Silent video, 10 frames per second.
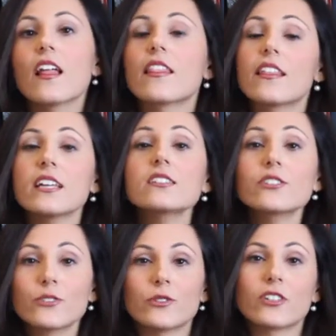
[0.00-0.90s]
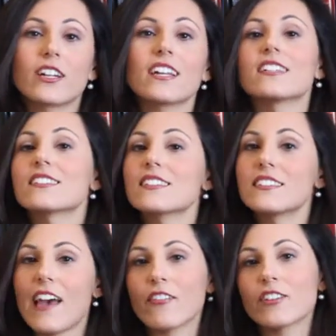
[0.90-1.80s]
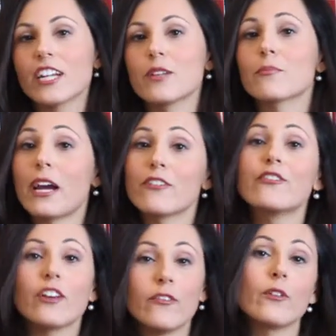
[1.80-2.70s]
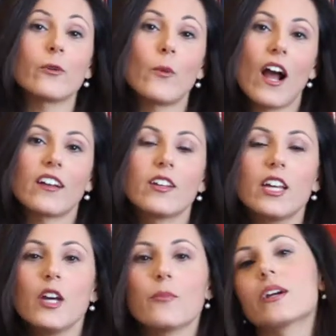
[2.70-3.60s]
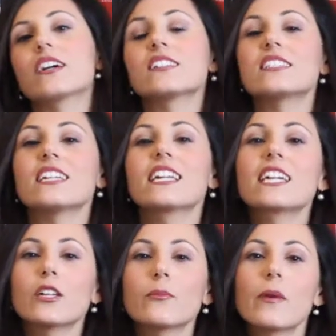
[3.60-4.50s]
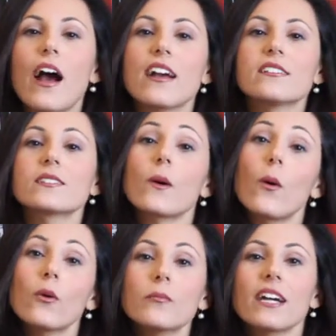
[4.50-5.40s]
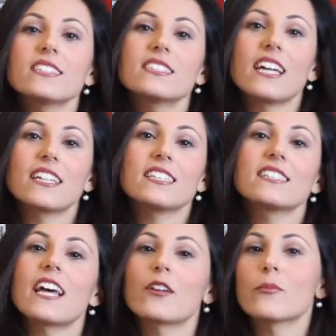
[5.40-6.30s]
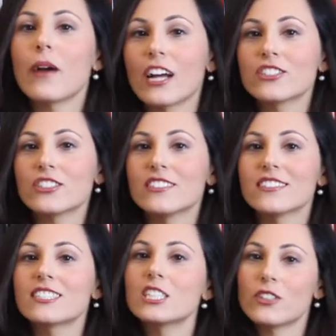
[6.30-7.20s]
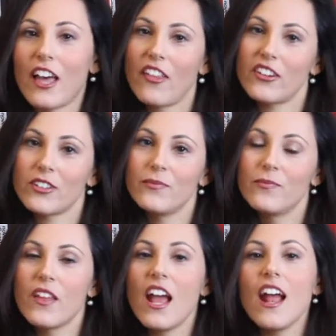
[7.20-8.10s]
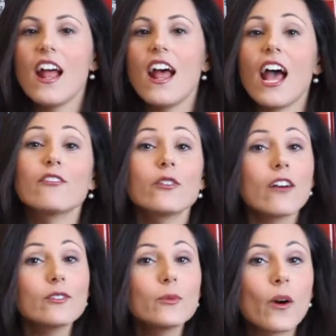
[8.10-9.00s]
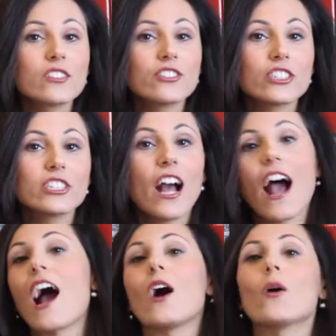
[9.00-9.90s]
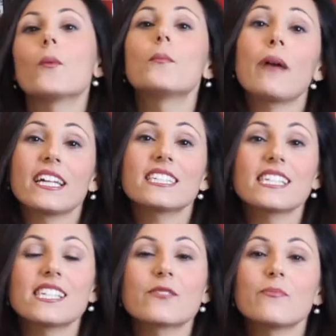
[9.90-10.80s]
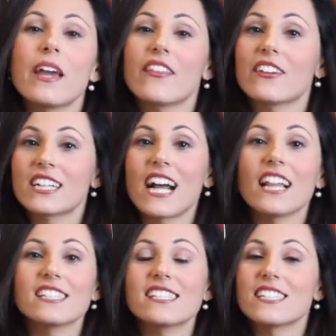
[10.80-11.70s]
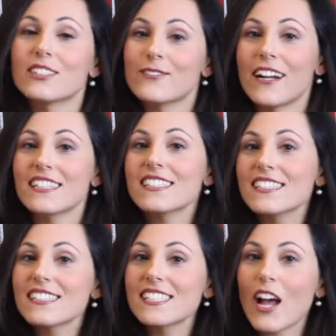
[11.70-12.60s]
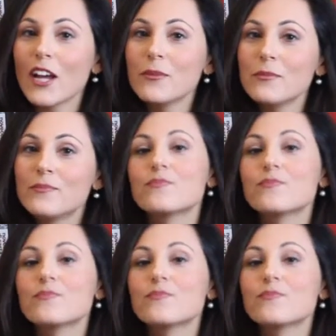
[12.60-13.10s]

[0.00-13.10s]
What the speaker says: This tour is definitely my favorite one because it combines all my studies and passions together. Have you ever wondered how painters made their colors in the Renaissance time?